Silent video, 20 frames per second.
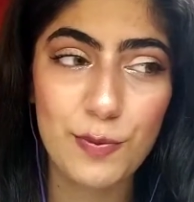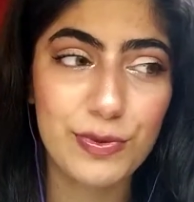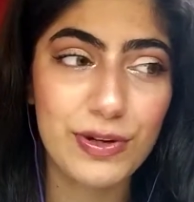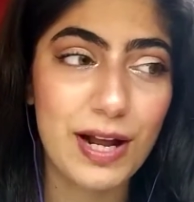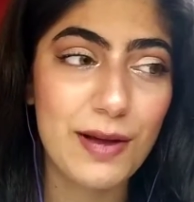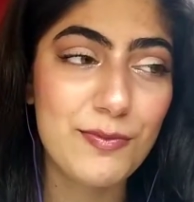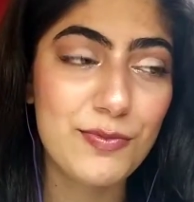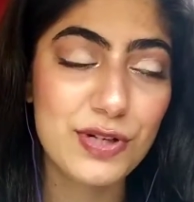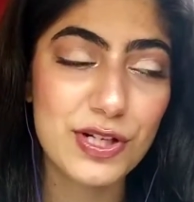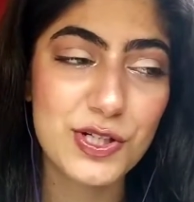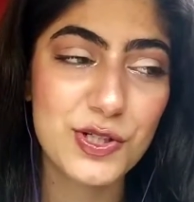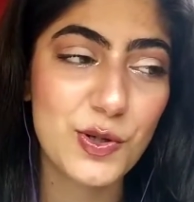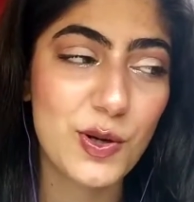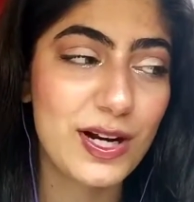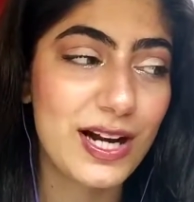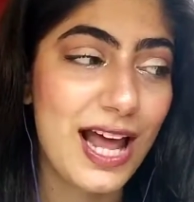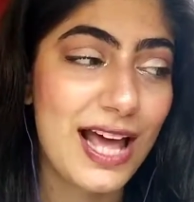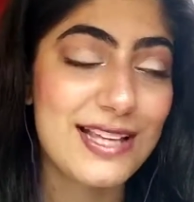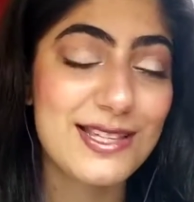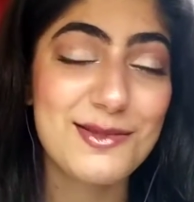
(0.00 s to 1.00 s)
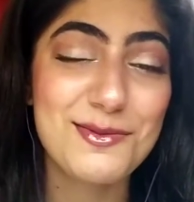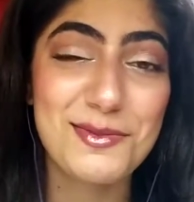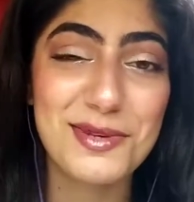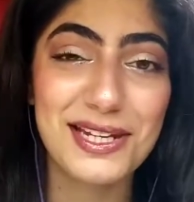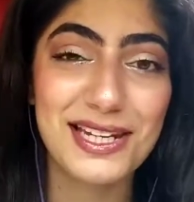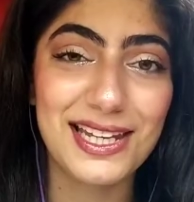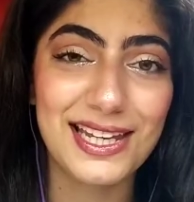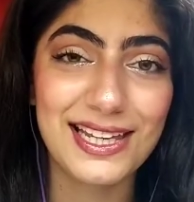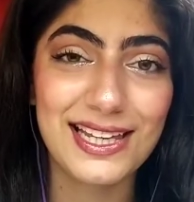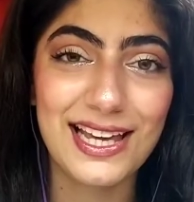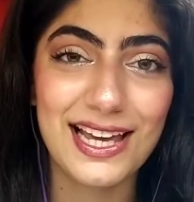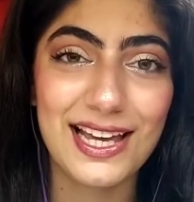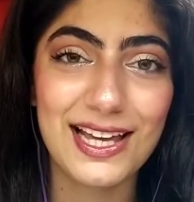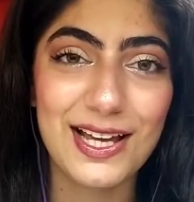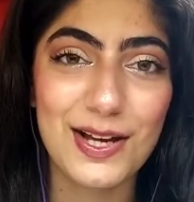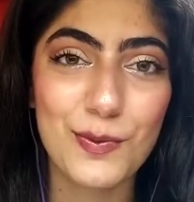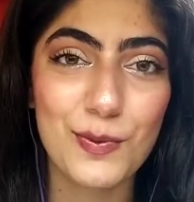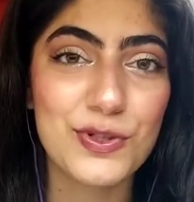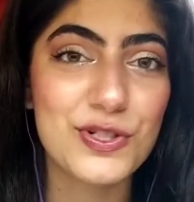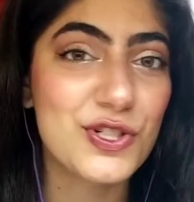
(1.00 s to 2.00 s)
but I'm pretty sure it has a meaning
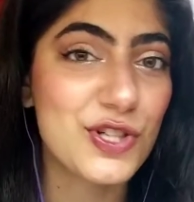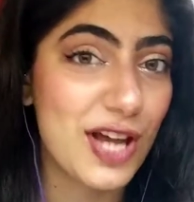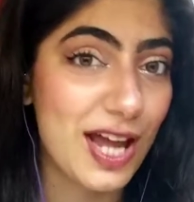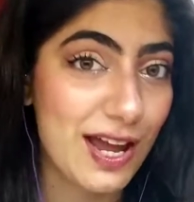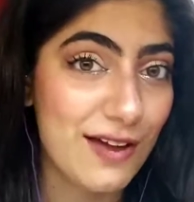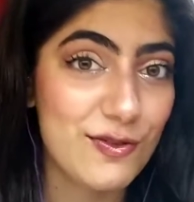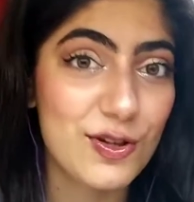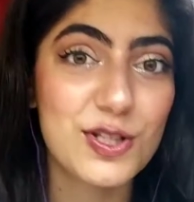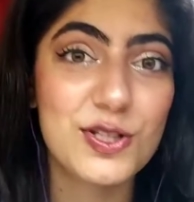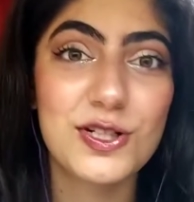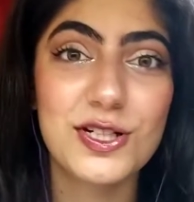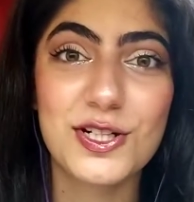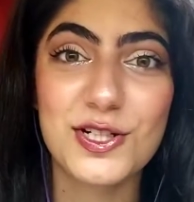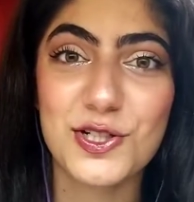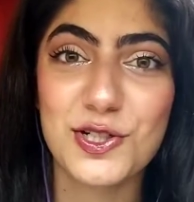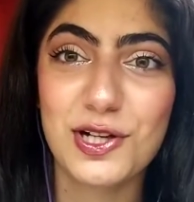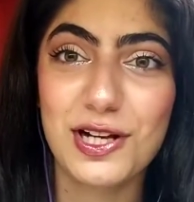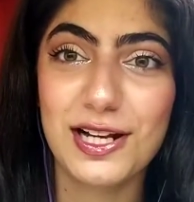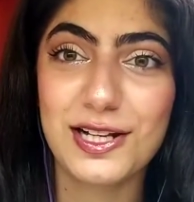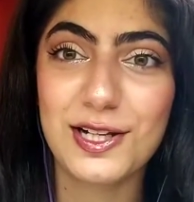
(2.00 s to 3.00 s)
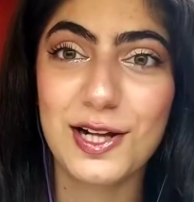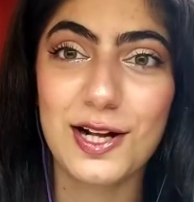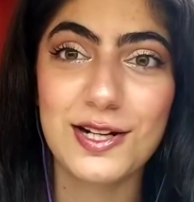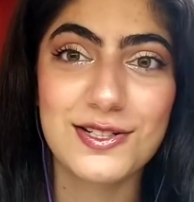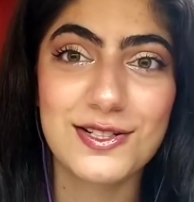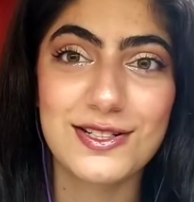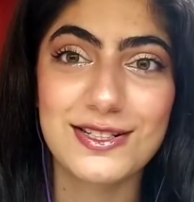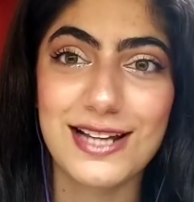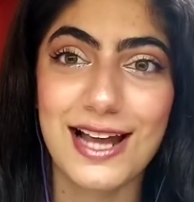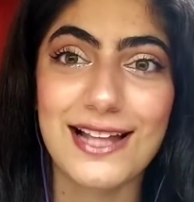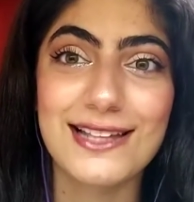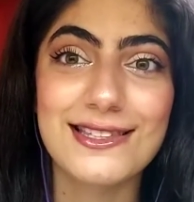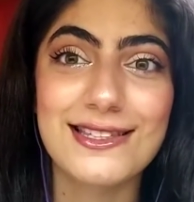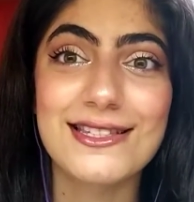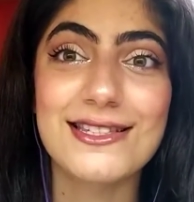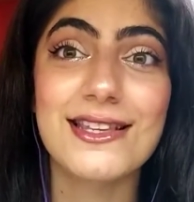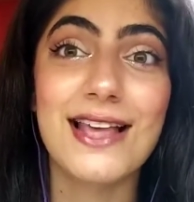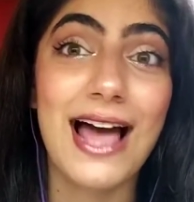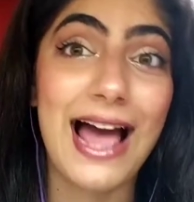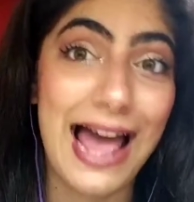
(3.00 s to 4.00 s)
which every traditional culture cultural
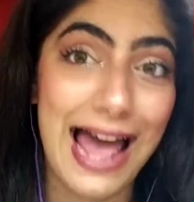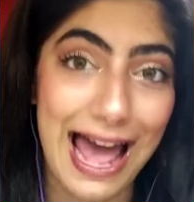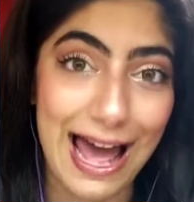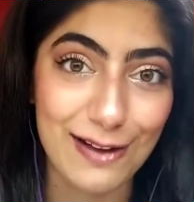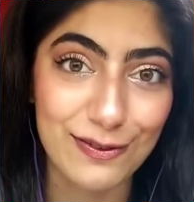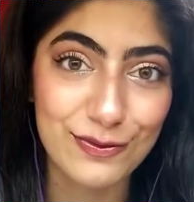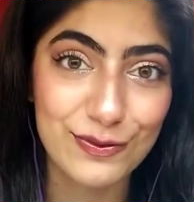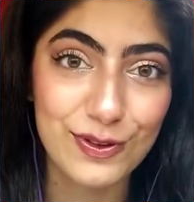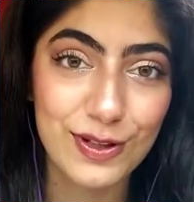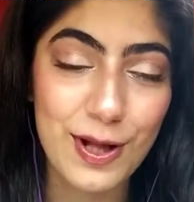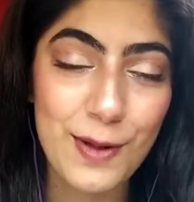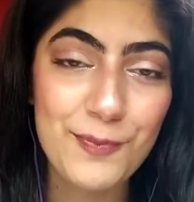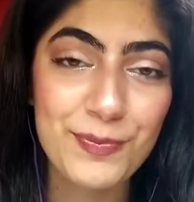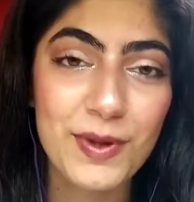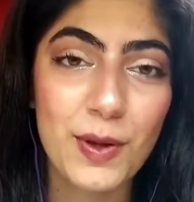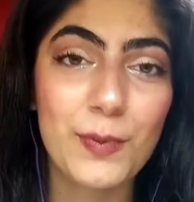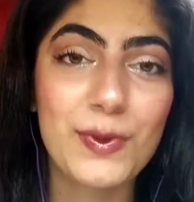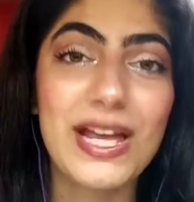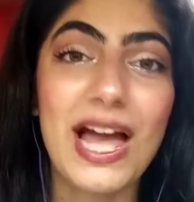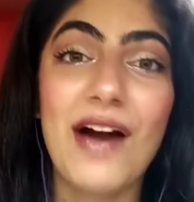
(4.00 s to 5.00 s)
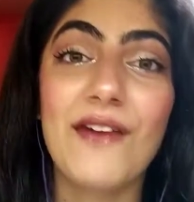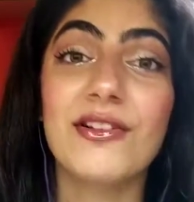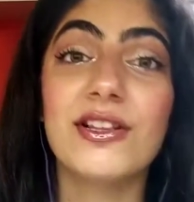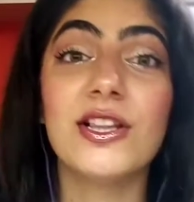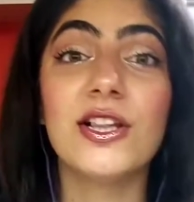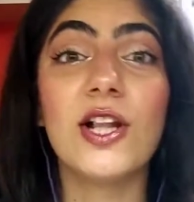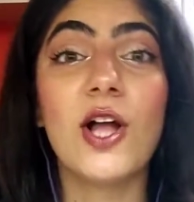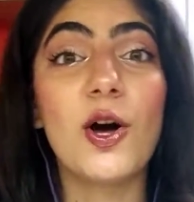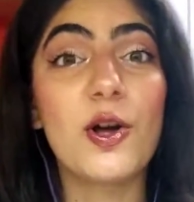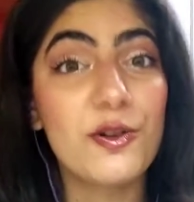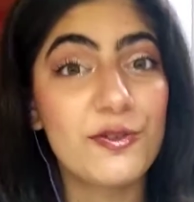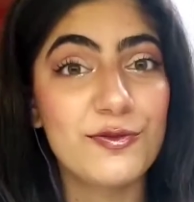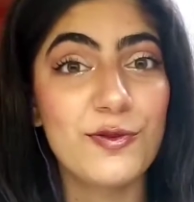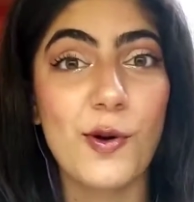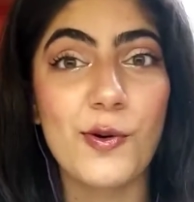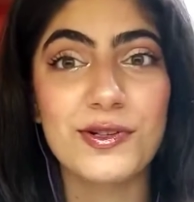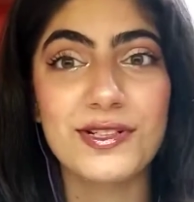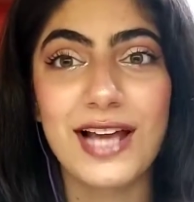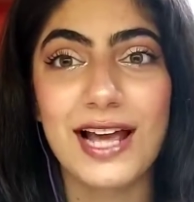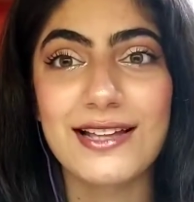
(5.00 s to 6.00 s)
dances have we have a lot of
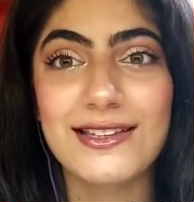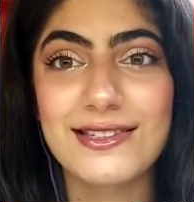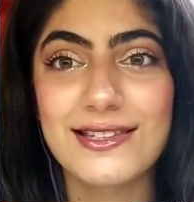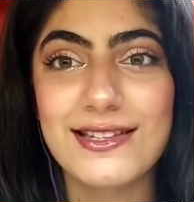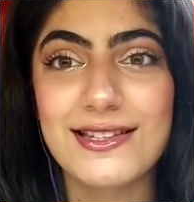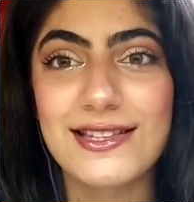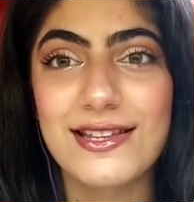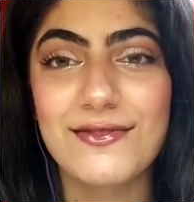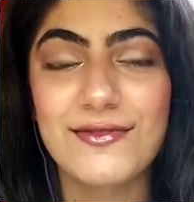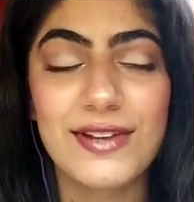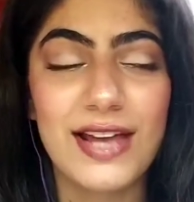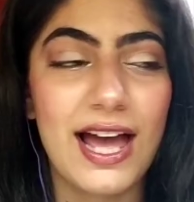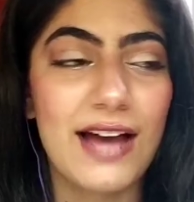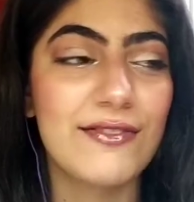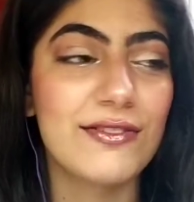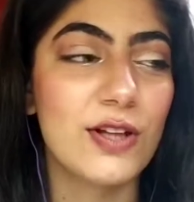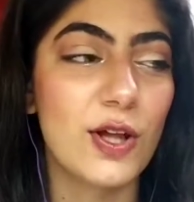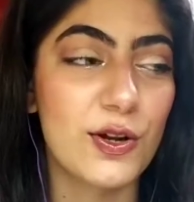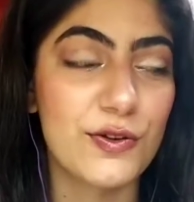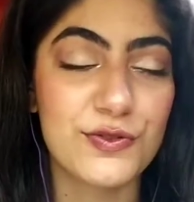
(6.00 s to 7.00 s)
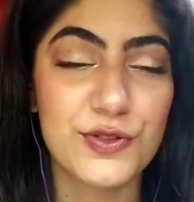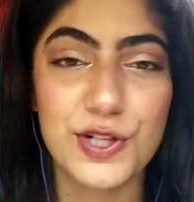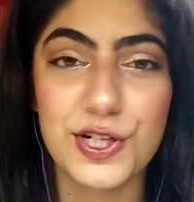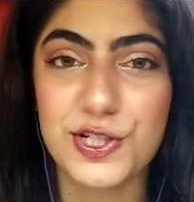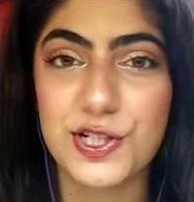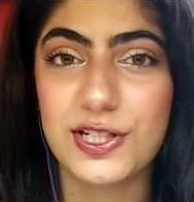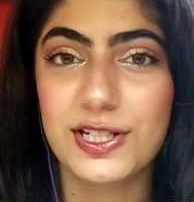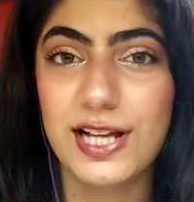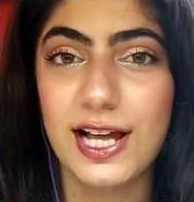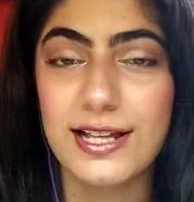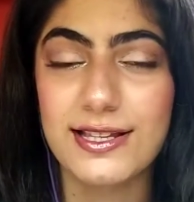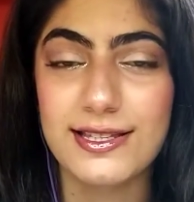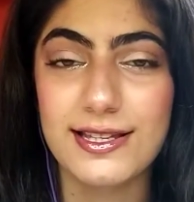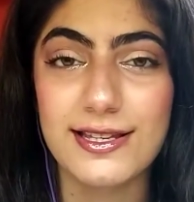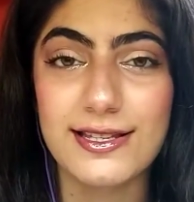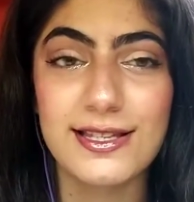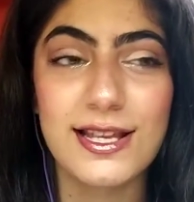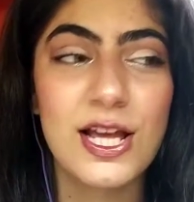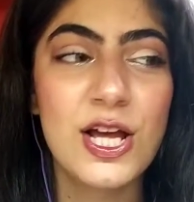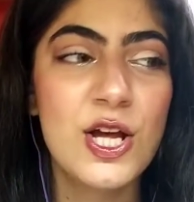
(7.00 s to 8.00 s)
folk dances and we have a lot of traditional
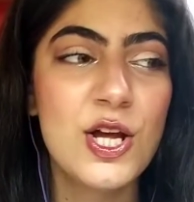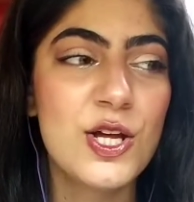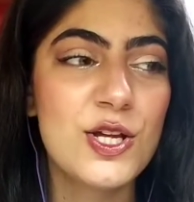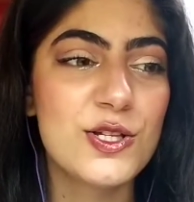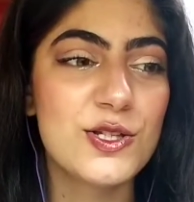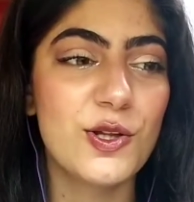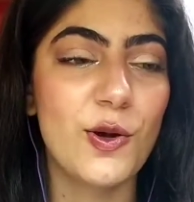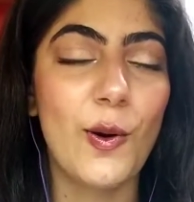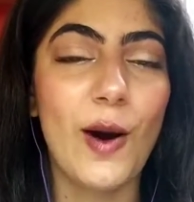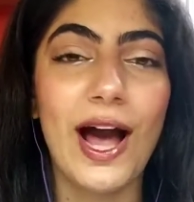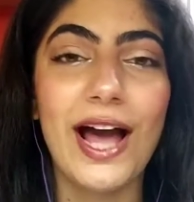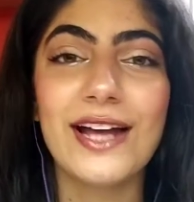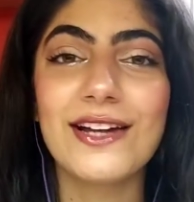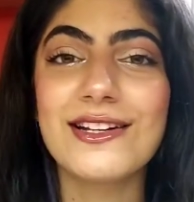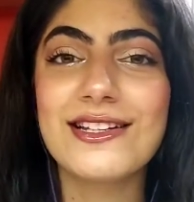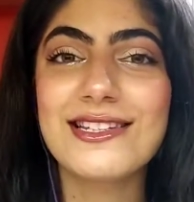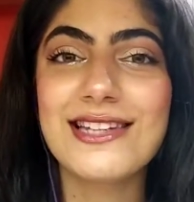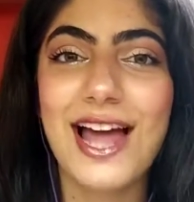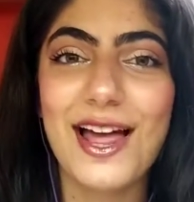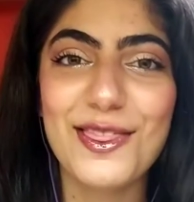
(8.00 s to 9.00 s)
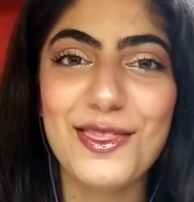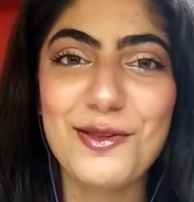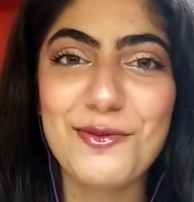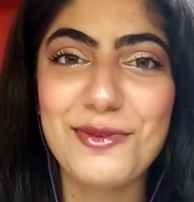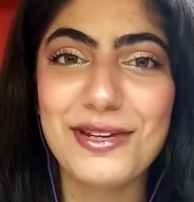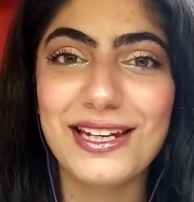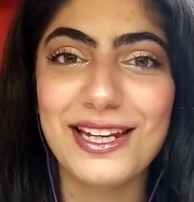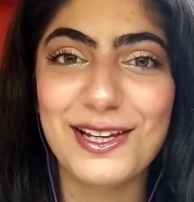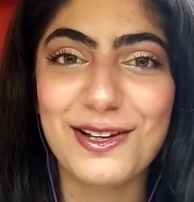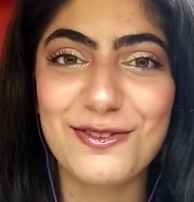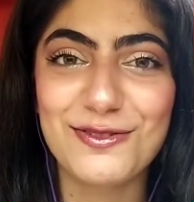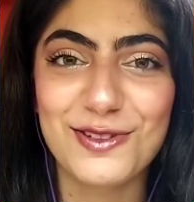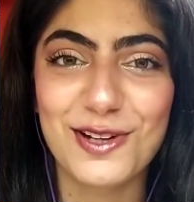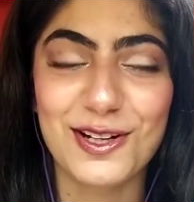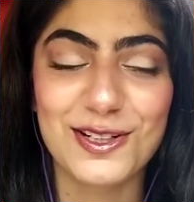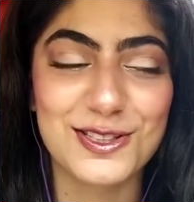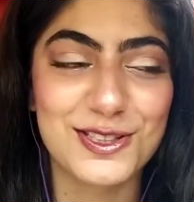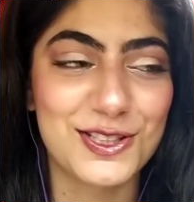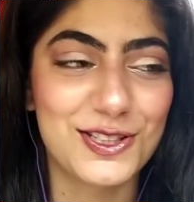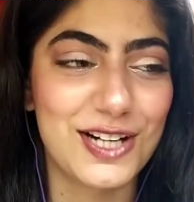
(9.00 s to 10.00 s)
dances so i understand the meaning of
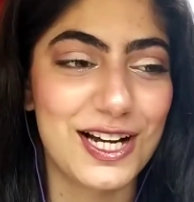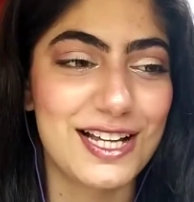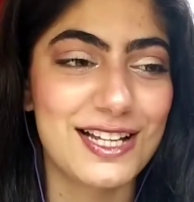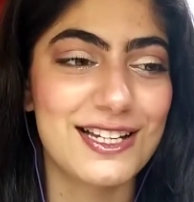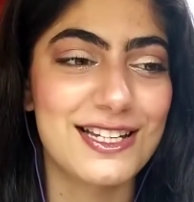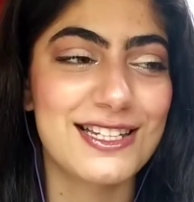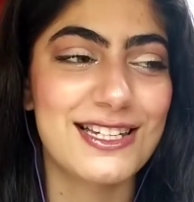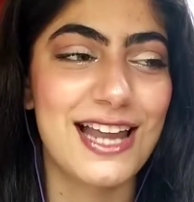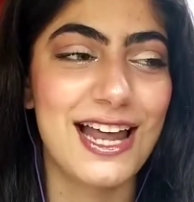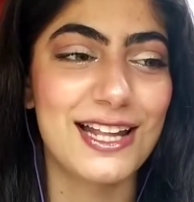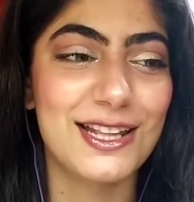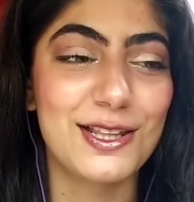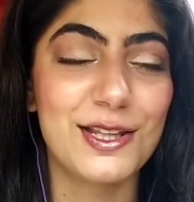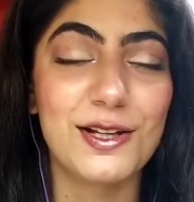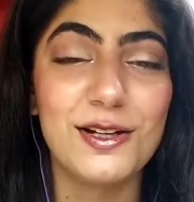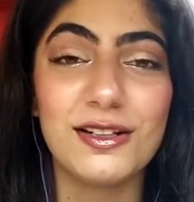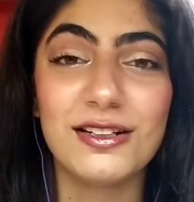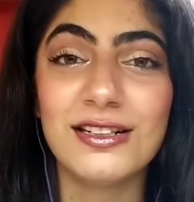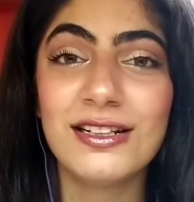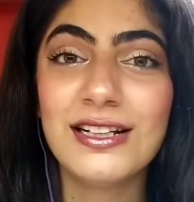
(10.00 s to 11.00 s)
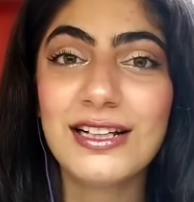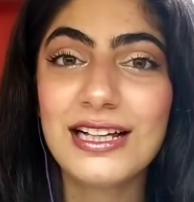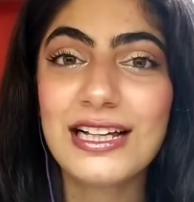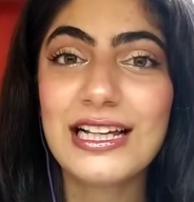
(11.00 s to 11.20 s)
culture i understand the